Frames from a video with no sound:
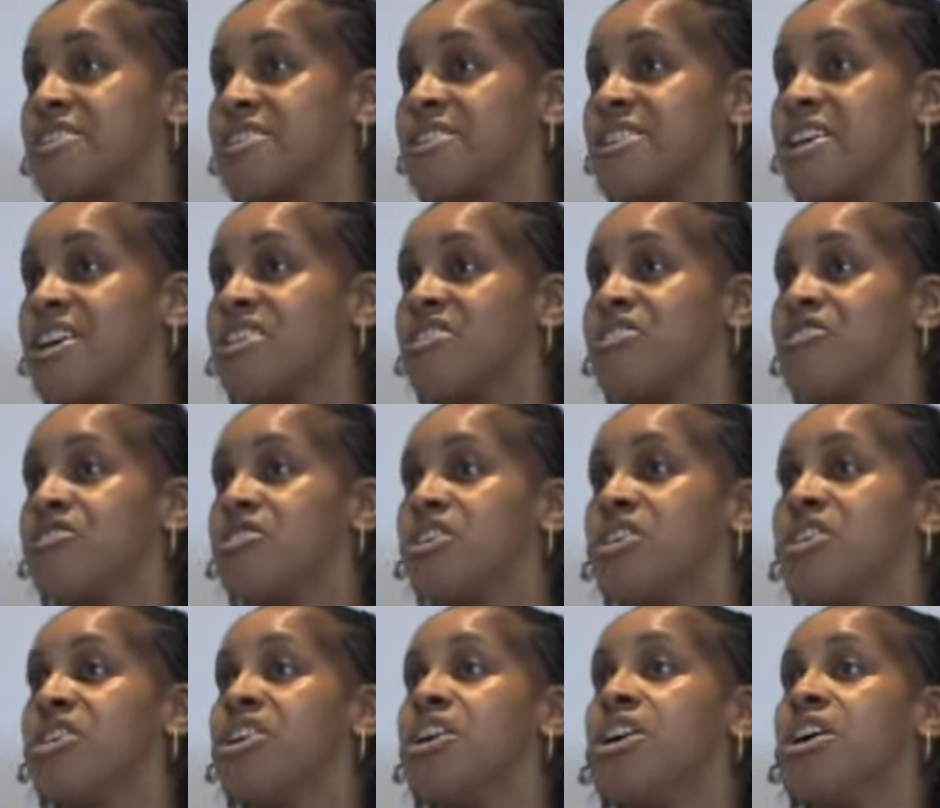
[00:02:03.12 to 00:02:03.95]

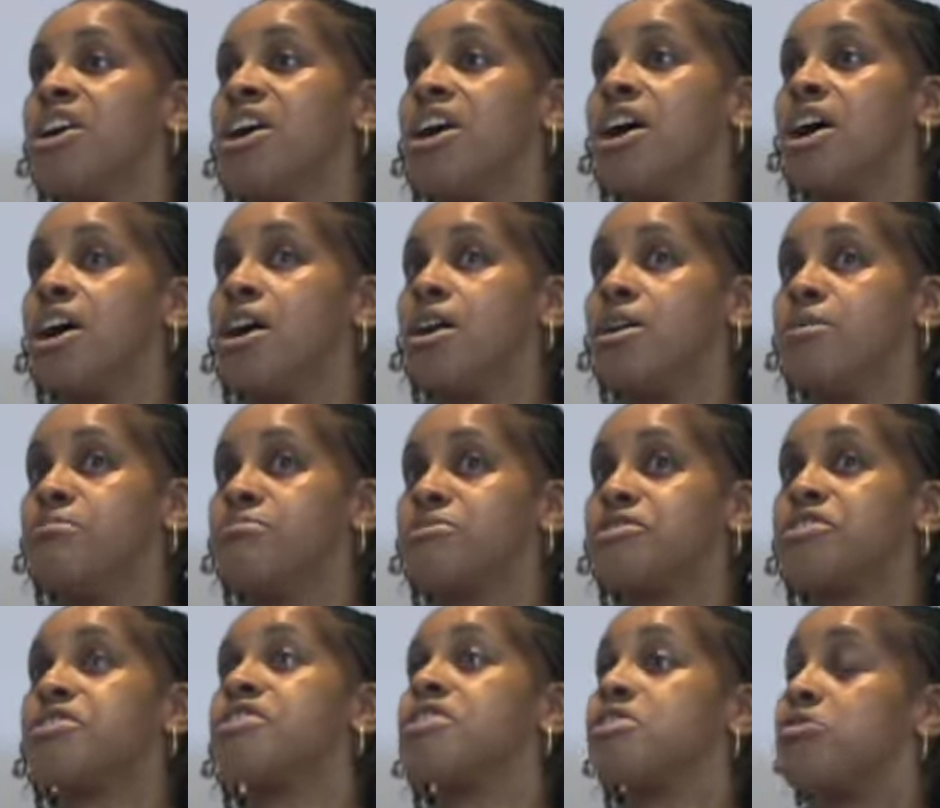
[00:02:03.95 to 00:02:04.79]
etc.
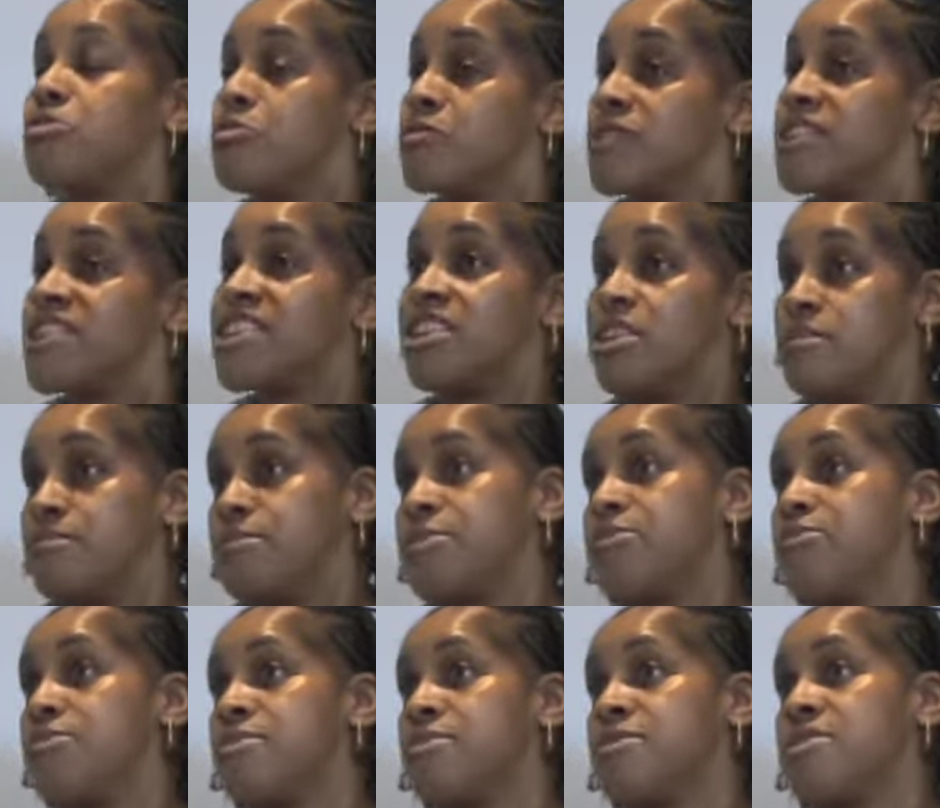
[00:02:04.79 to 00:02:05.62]
So they always
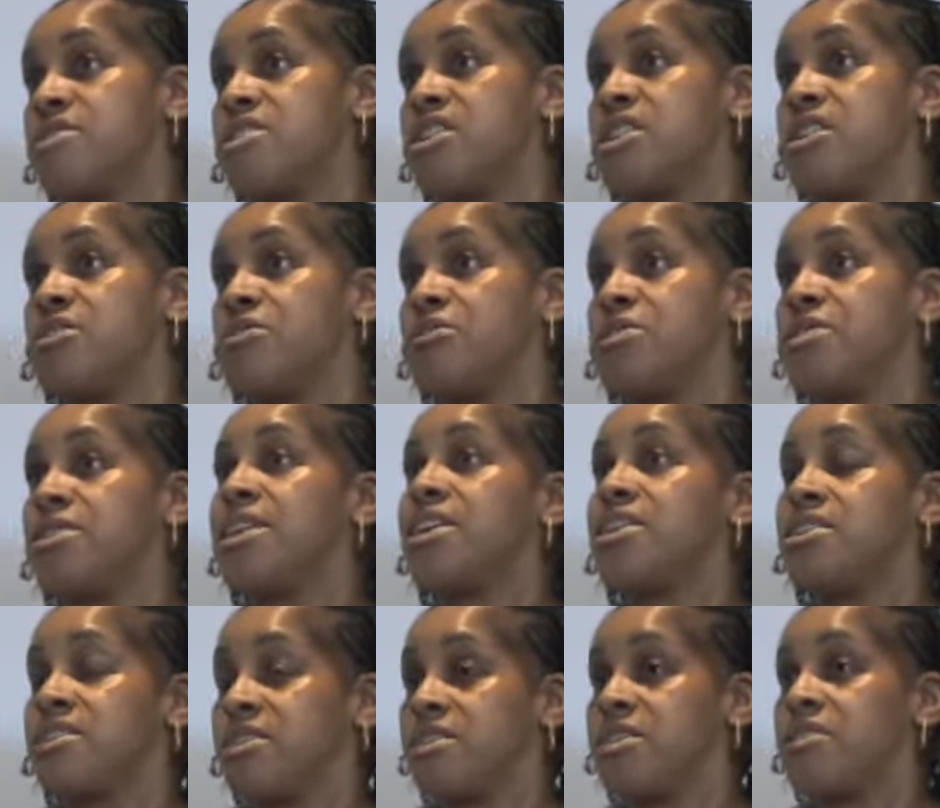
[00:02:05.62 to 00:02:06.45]
keep you in the know, and
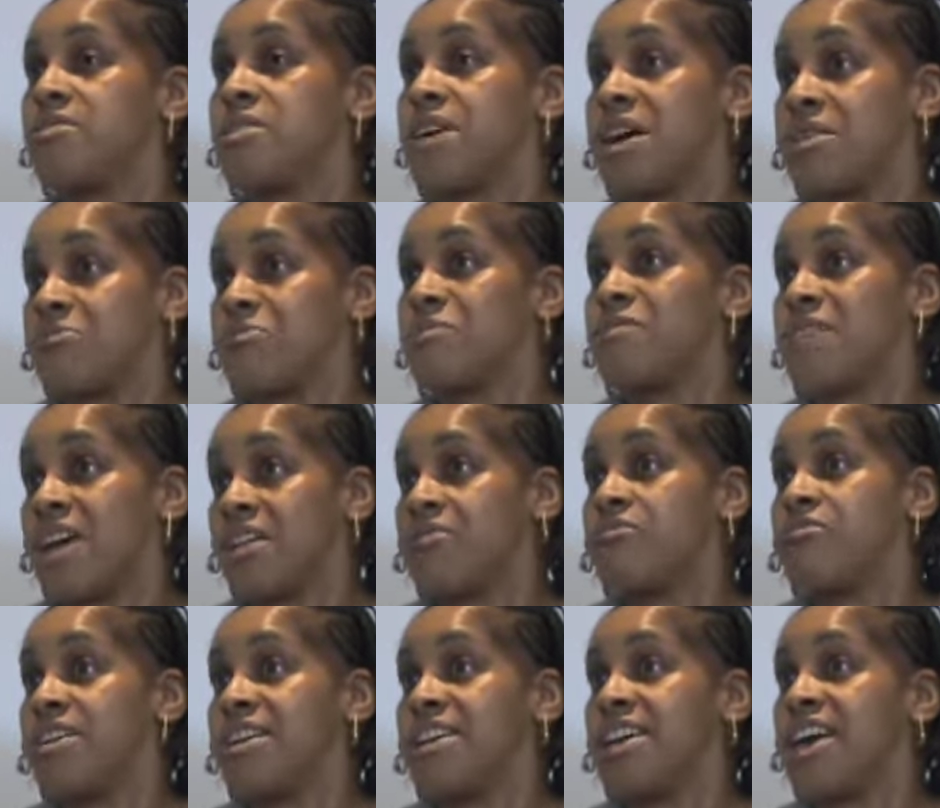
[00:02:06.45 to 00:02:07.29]

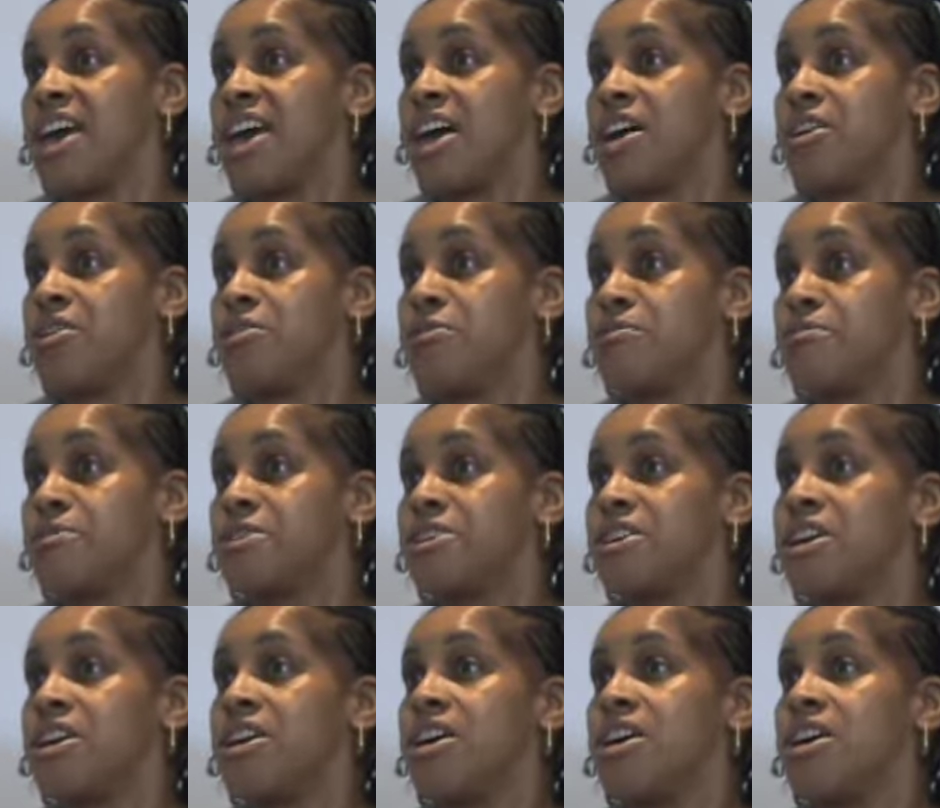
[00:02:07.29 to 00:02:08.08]
that really helped.